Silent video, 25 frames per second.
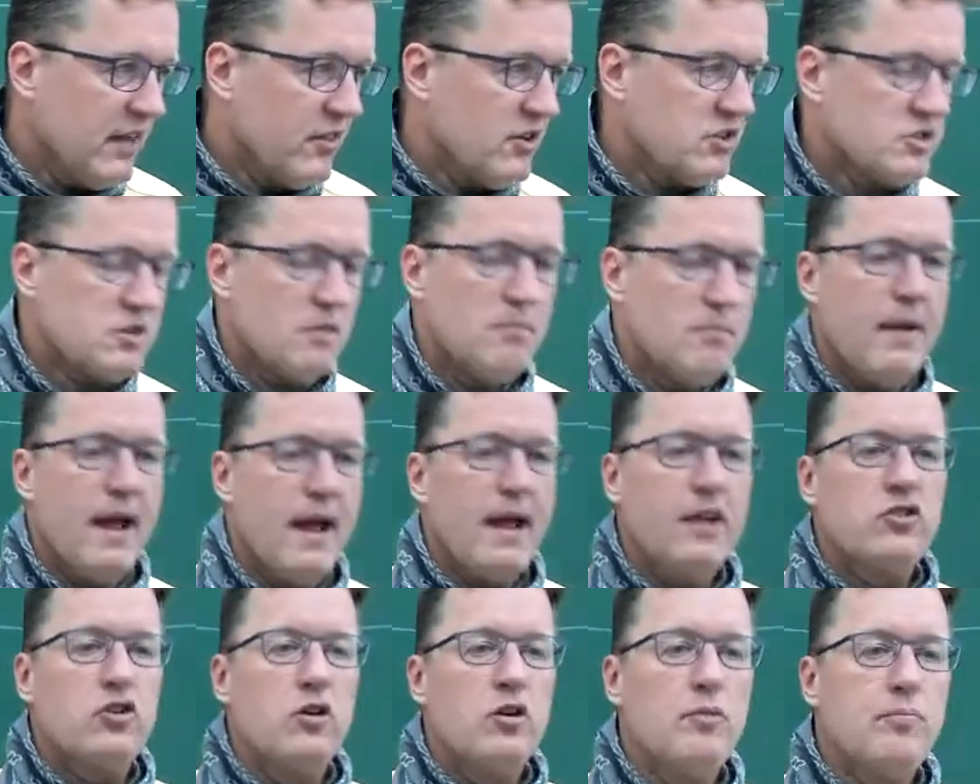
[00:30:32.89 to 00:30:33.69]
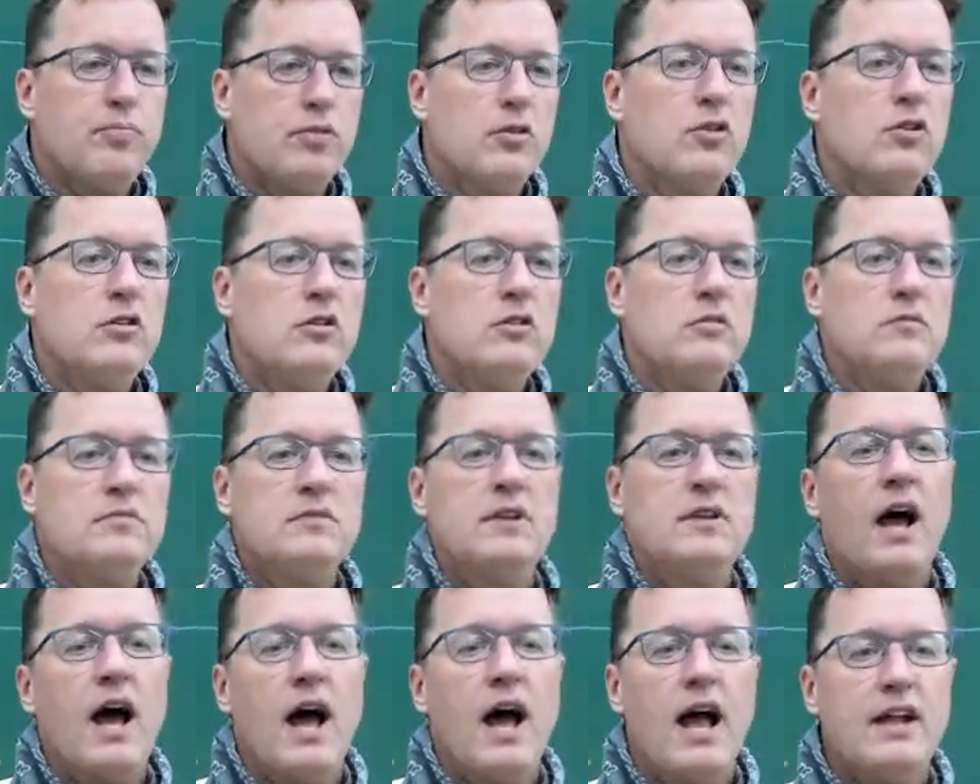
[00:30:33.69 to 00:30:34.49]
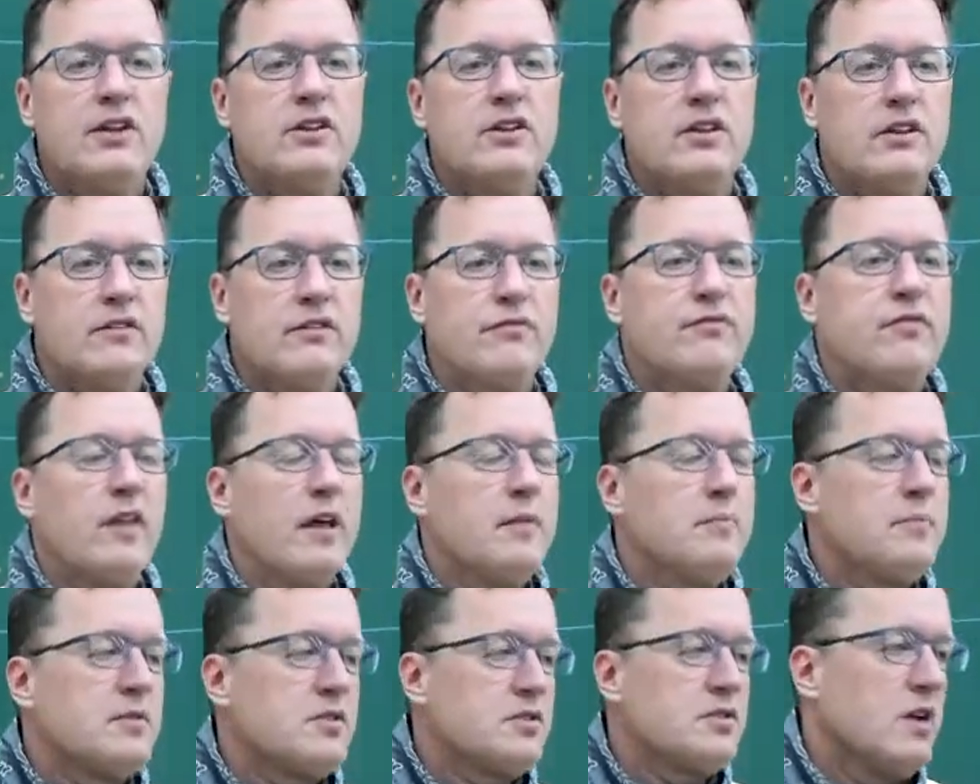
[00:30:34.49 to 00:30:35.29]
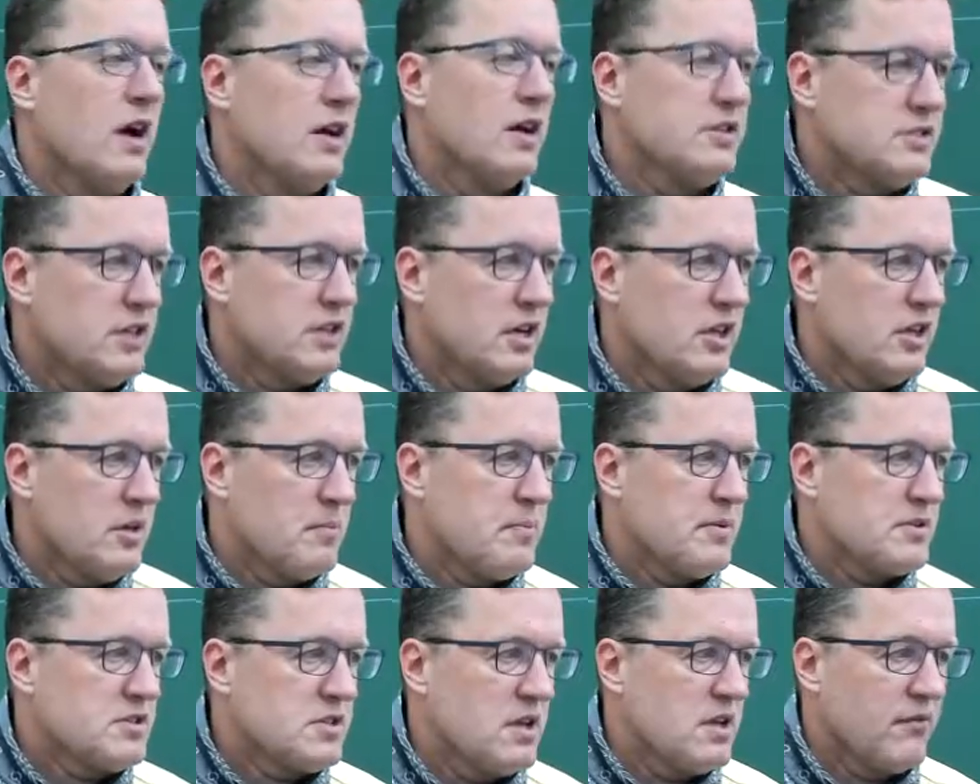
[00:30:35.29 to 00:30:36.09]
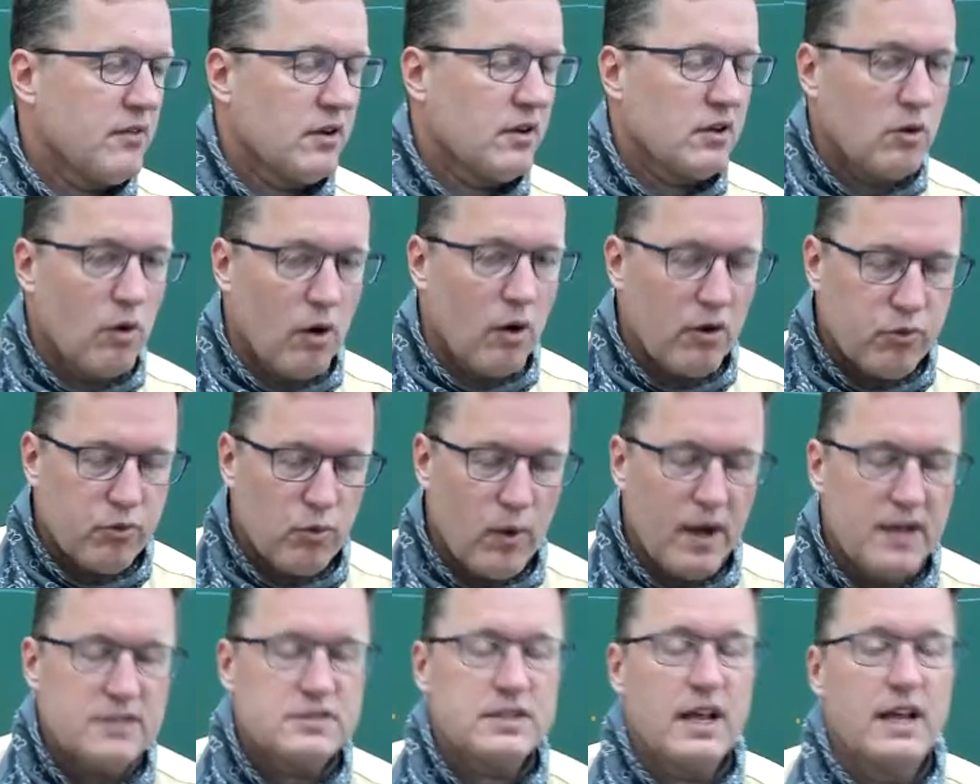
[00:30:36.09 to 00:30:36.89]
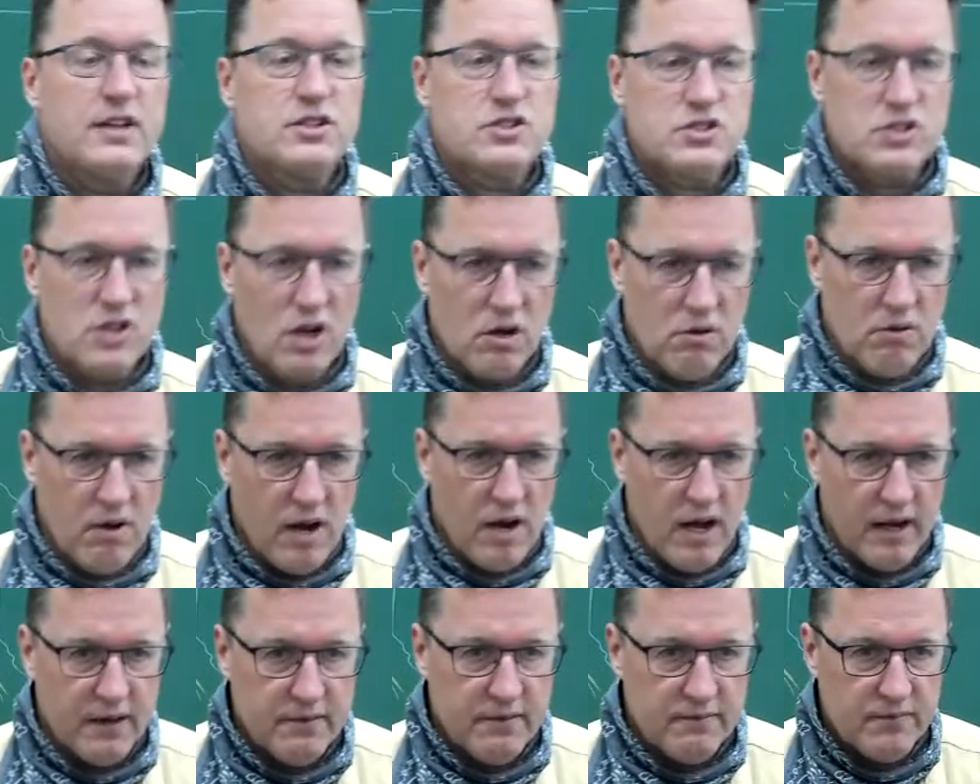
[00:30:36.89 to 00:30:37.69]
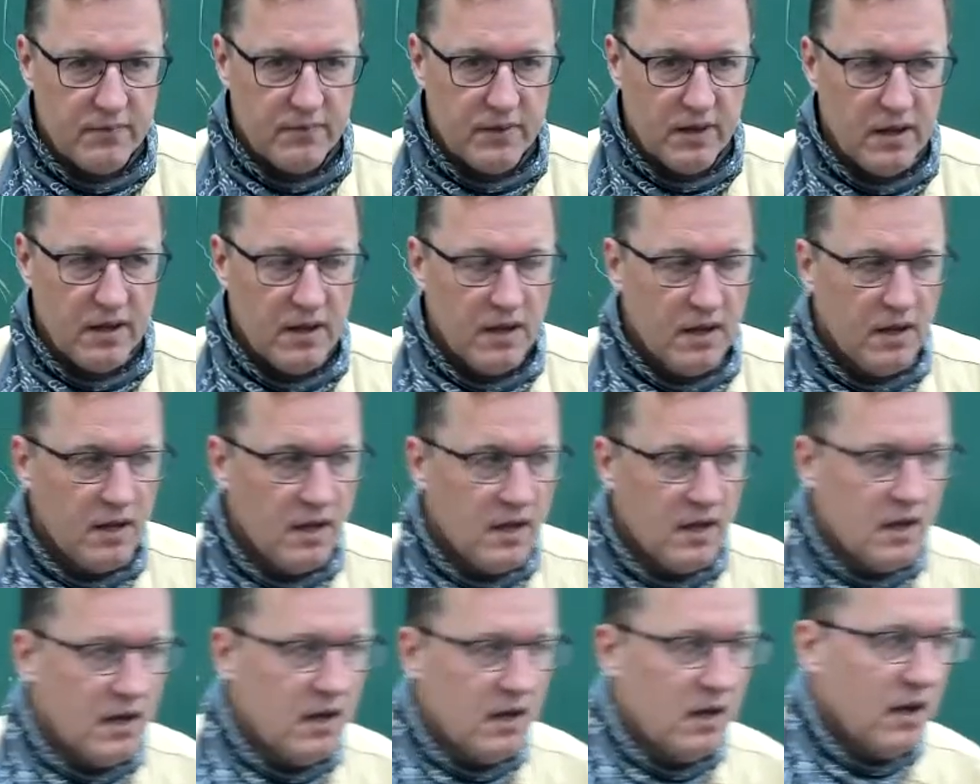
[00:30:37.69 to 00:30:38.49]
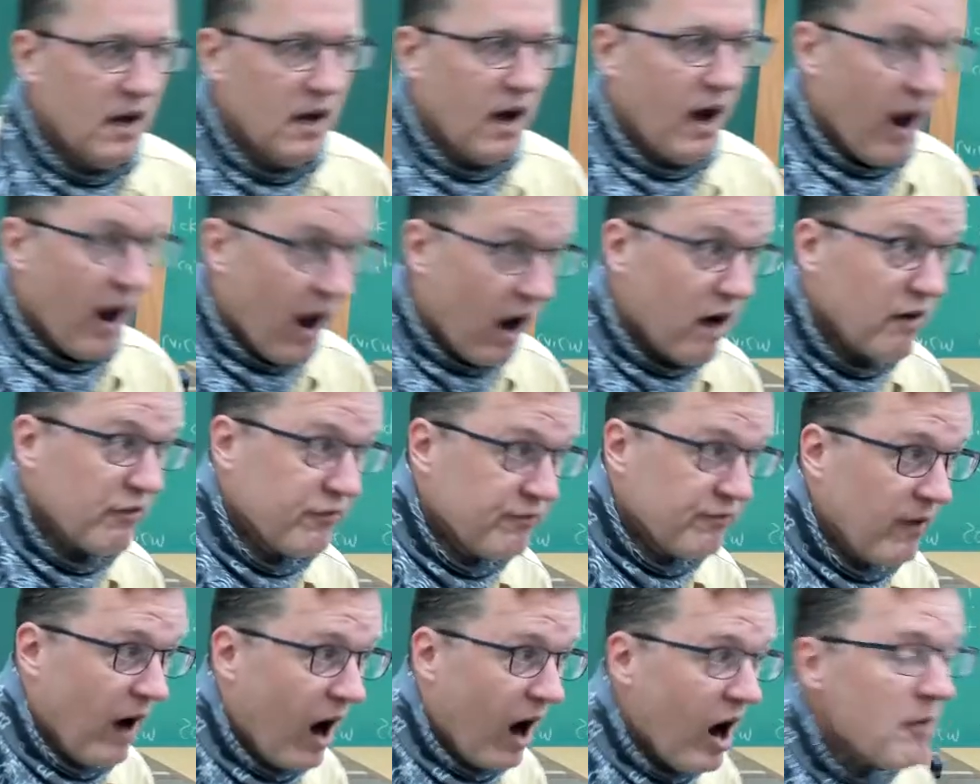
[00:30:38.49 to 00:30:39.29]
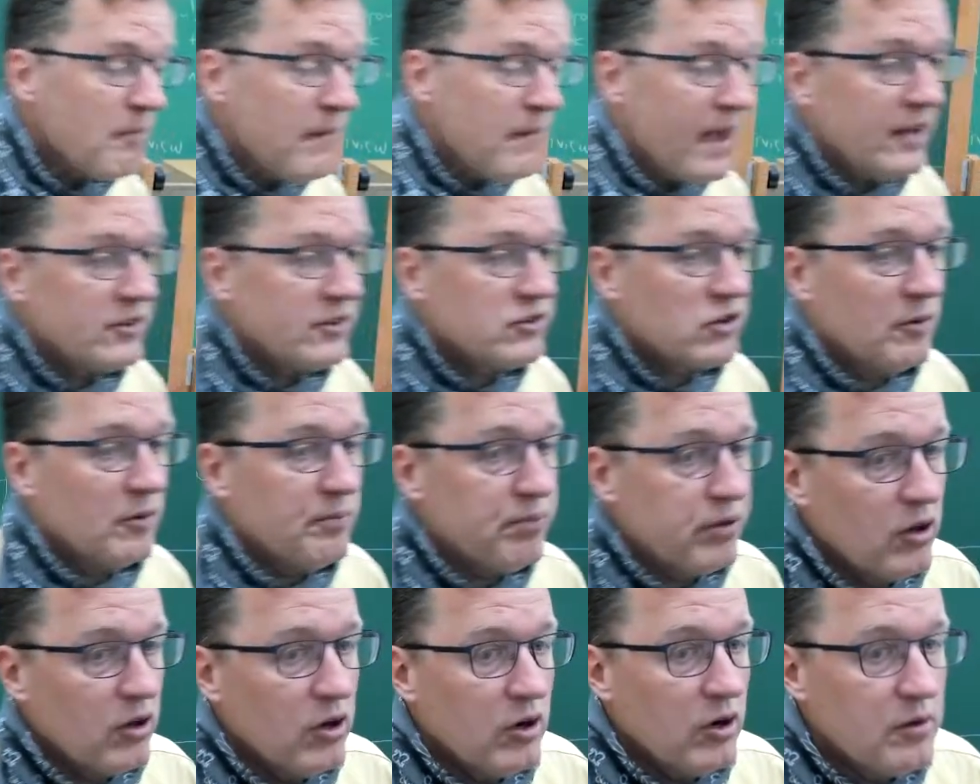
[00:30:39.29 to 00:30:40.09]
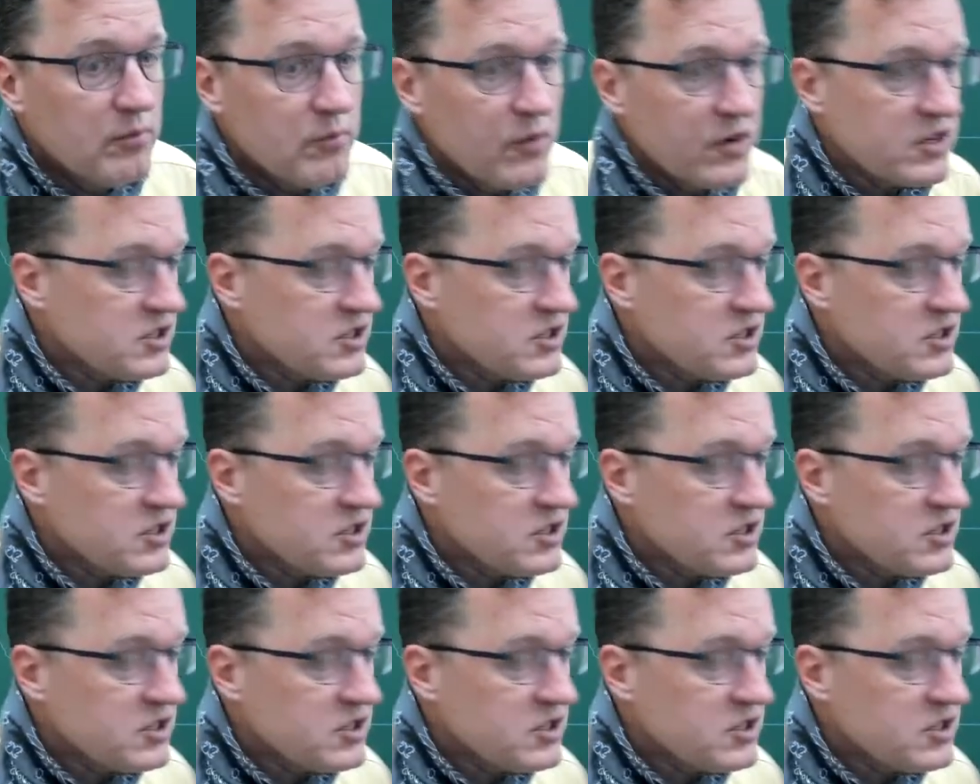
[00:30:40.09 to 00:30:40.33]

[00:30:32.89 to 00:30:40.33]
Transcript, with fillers: There's a mantle plume tied to the flood basalts here in the Pacific Northwest, and so on. Our, our mantle plume,